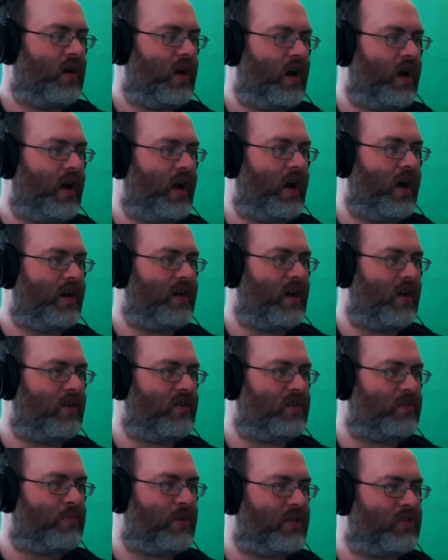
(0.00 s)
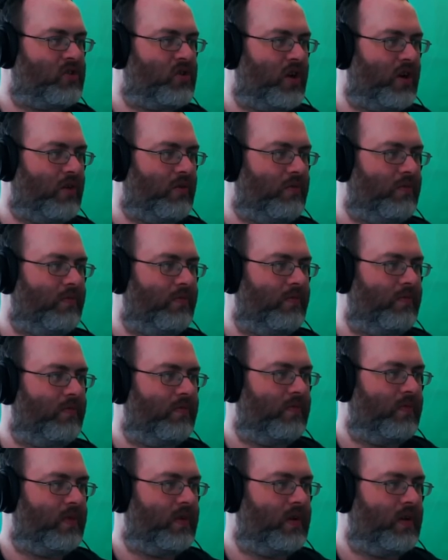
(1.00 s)
No, there's a blood trail.
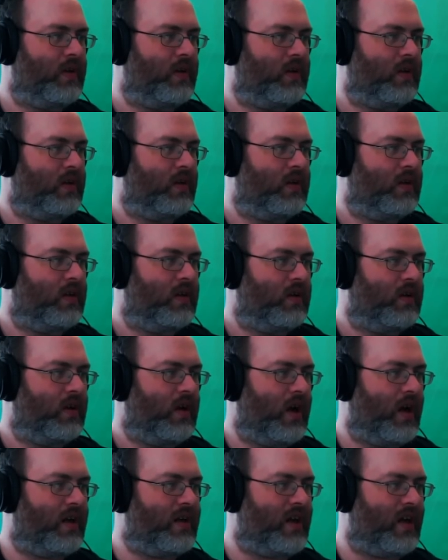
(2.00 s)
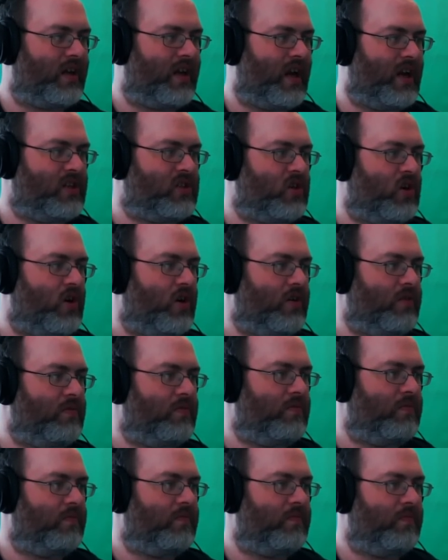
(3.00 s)
And that guy's gone.
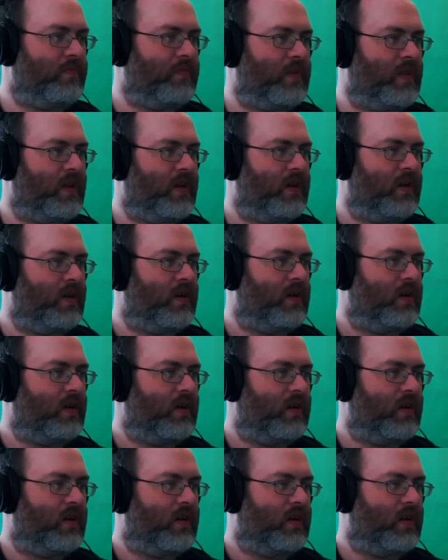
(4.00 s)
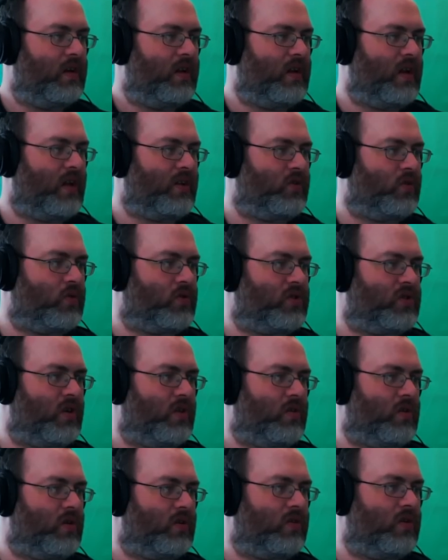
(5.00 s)
And that door's
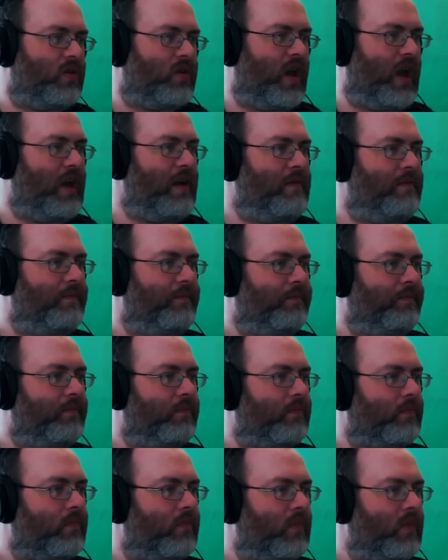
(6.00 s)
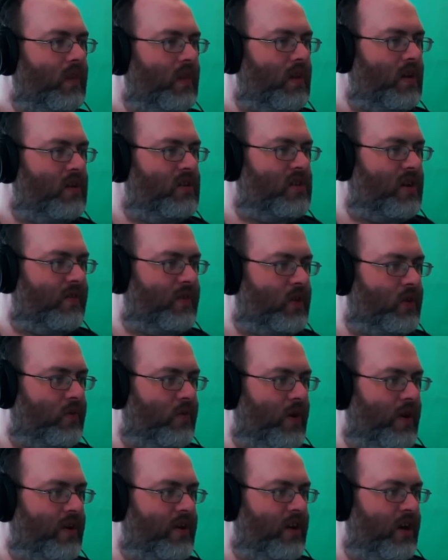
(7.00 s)
still locked. Okay. Let's have a look
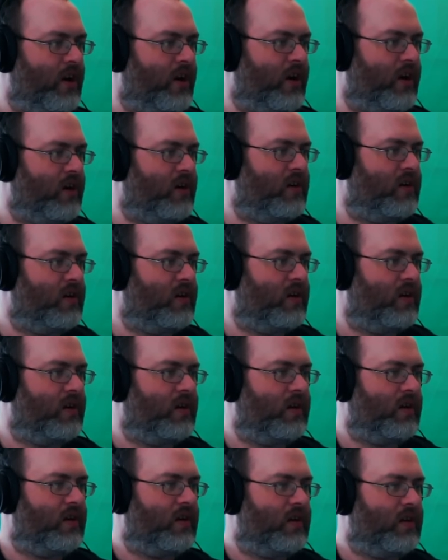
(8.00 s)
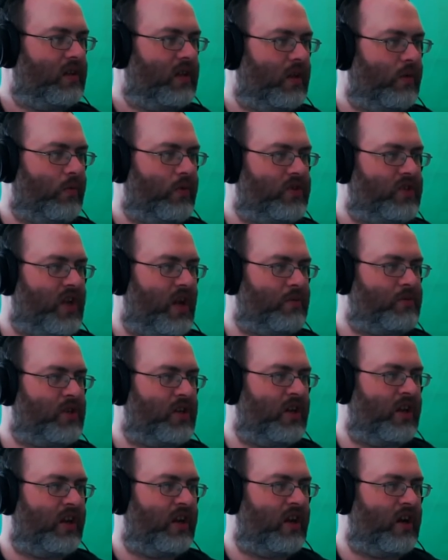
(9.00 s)
around here. Little
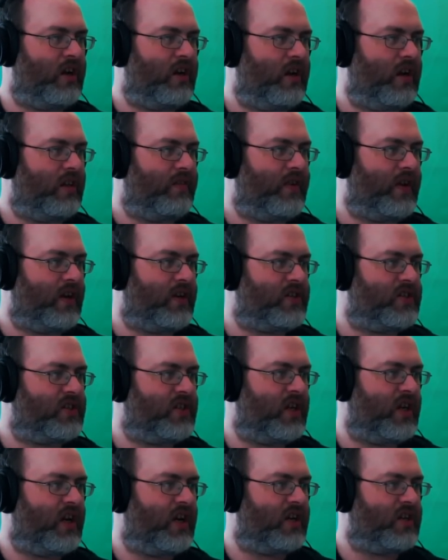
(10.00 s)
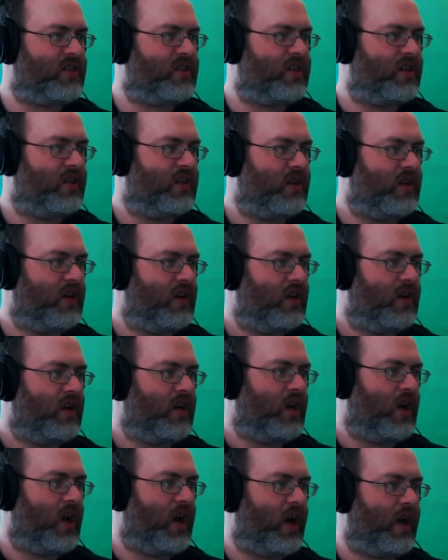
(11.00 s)
reception area. Elevator stairs.
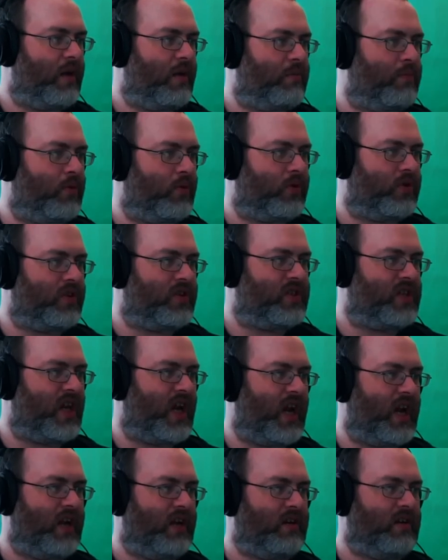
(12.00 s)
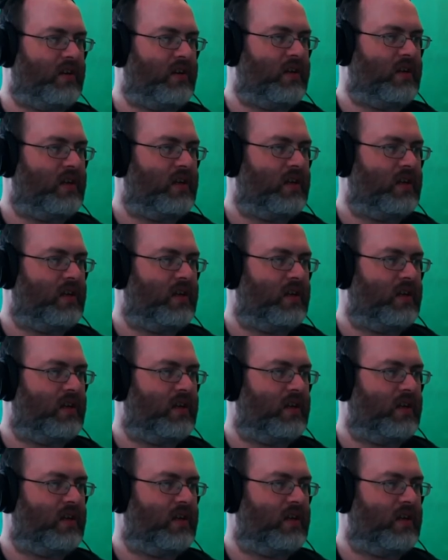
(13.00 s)
I broke the sign.